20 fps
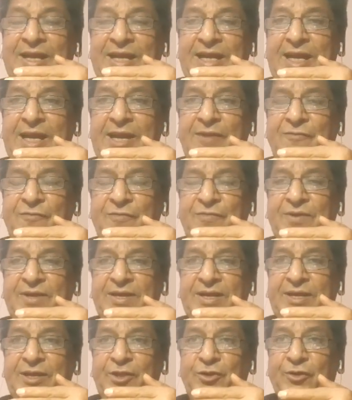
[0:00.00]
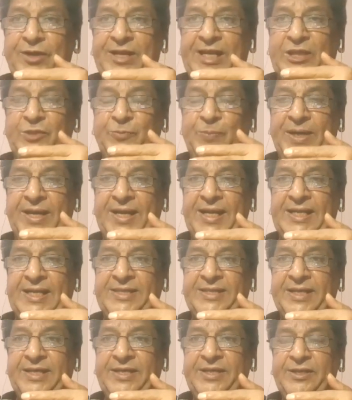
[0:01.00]
If your
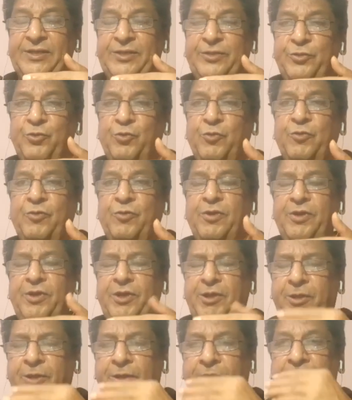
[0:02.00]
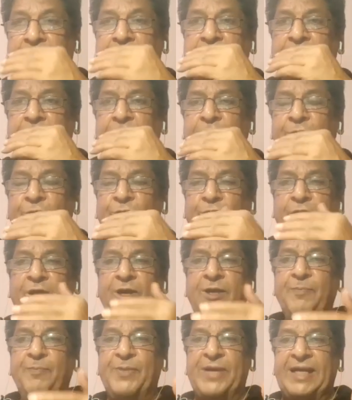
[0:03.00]
expiration through
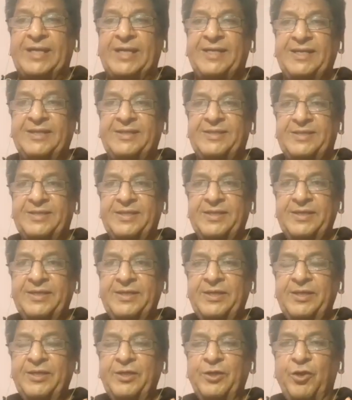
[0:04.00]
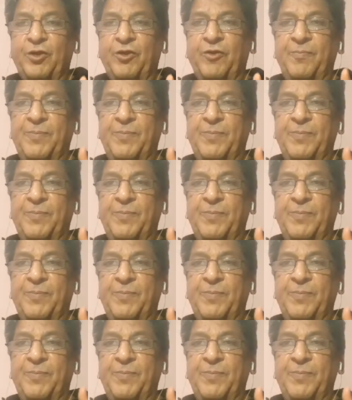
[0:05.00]
long practice of